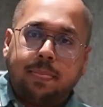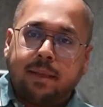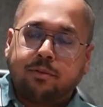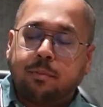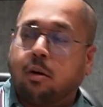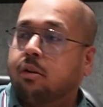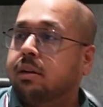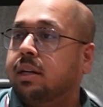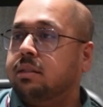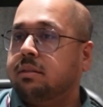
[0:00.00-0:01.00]
From an
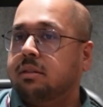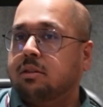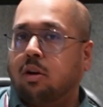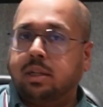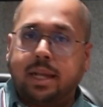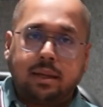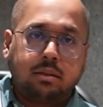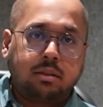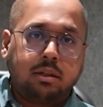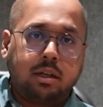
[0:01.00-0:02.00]
organization
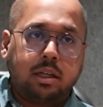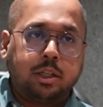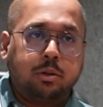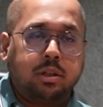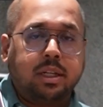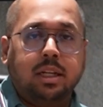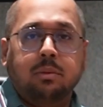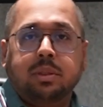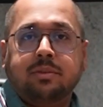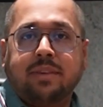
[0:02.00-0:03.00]
context, you're dealing
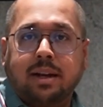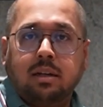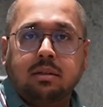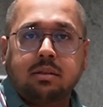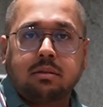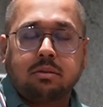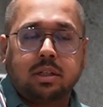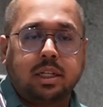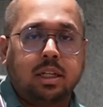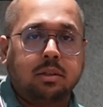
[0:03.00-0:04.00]
with vendors, you're
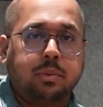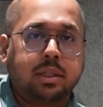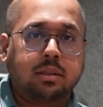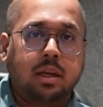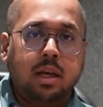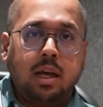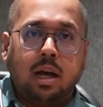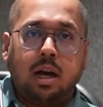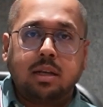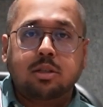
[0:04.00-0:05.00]
dealing with
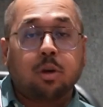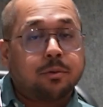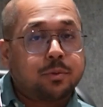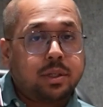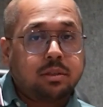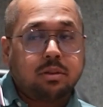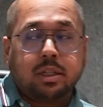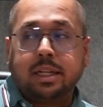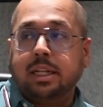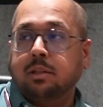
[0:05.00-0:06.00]
software, you're
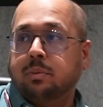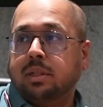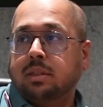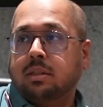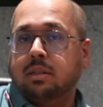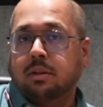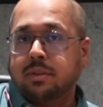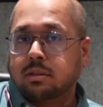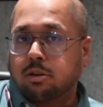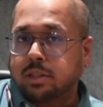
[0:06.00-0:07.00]
dealing with service
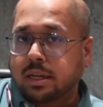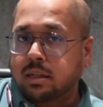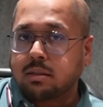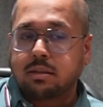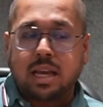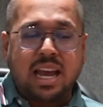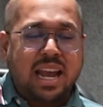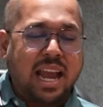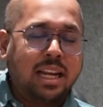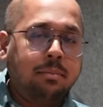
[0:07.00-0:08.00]
contractors.
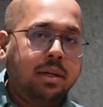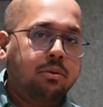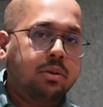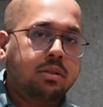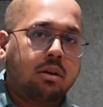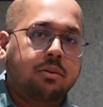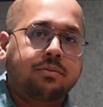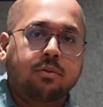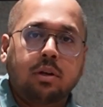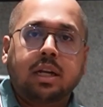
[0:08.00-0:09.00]
Anybody who is not a
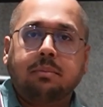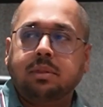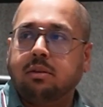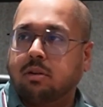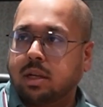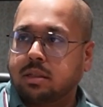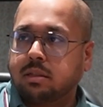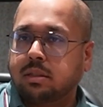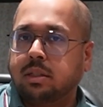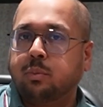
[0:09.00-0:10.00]
full-time in the
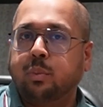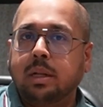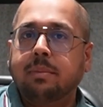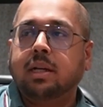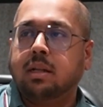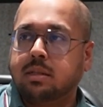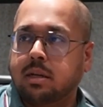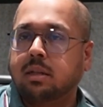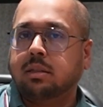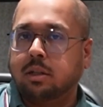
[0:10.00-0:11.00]
organization will be
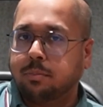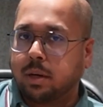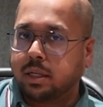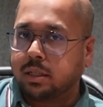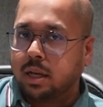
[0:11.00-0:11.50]
considered third party.